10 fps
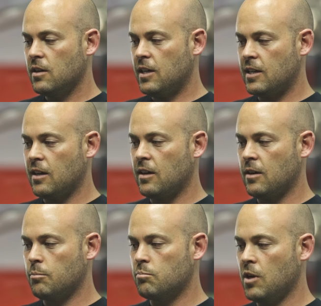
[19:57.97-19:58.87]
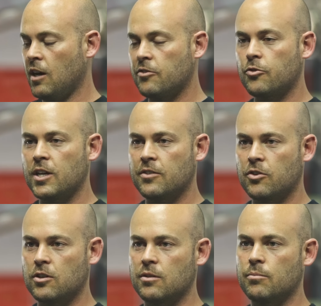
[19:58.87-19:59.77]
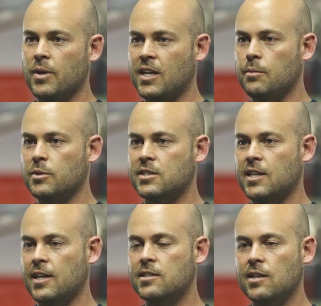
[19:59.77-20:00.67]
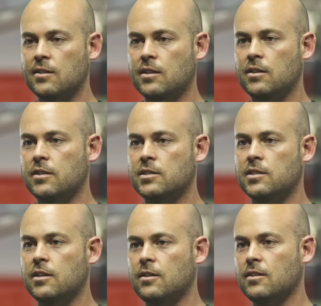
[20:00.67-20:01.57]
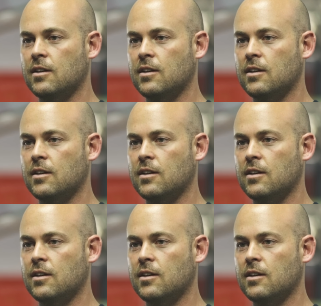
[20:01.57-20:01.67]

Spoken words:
And I'm not afraid of her making mistakes out there this year.